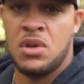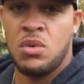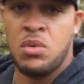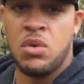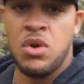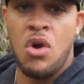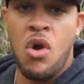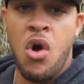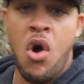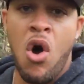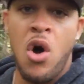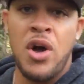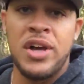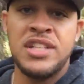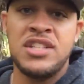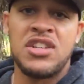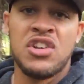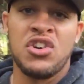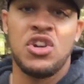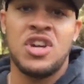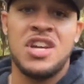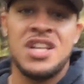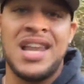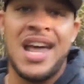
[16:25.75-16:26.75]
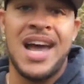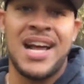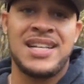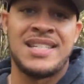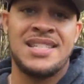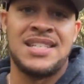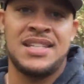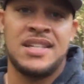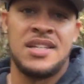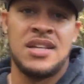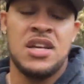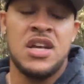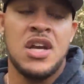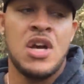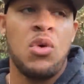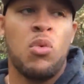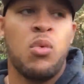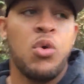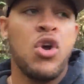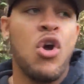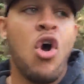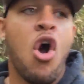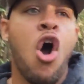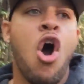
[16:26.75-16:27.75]
We're all interconnected.
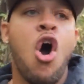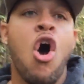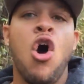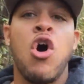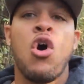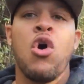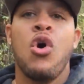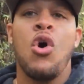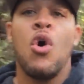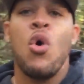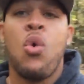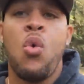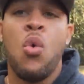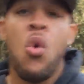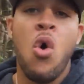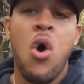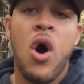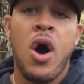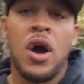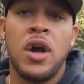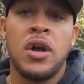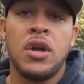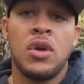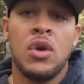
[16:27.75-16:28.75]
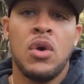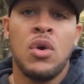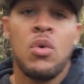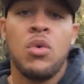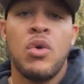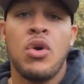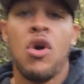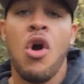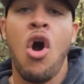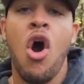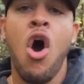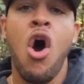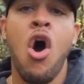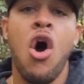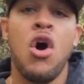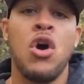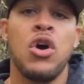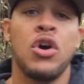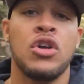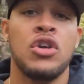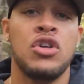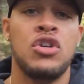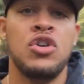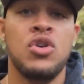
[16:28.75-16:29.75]
We're all one. We're all
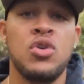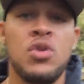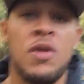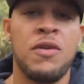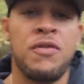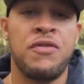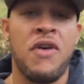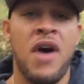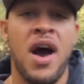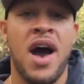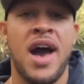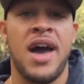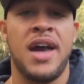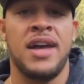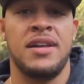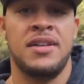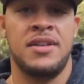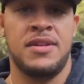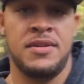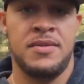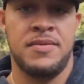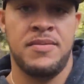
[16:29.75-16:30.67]
unified.